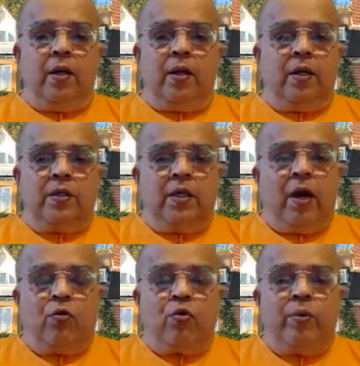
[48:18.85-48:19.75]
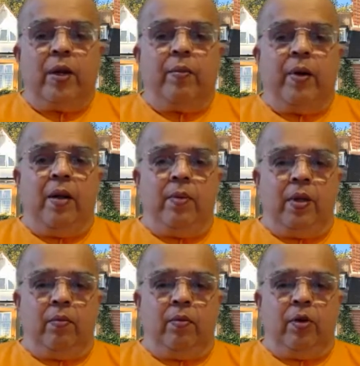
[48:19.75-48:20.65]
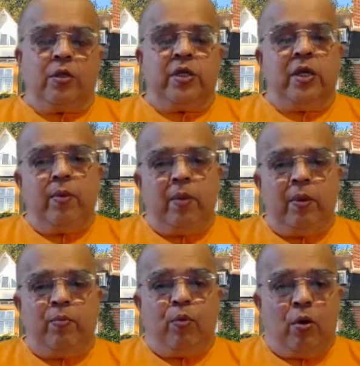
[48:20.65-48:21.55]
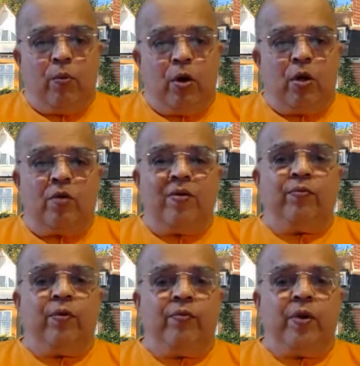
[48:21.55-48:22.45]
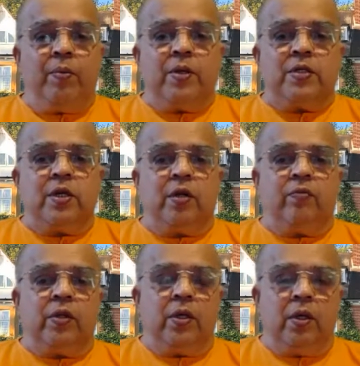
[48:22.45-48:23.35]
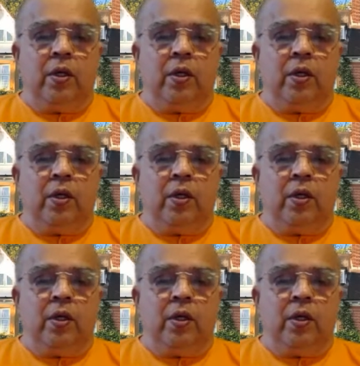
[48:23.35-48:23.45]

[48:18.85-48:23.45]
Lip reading: doesn't have to be a Brahmin, because he may be born with 50% of the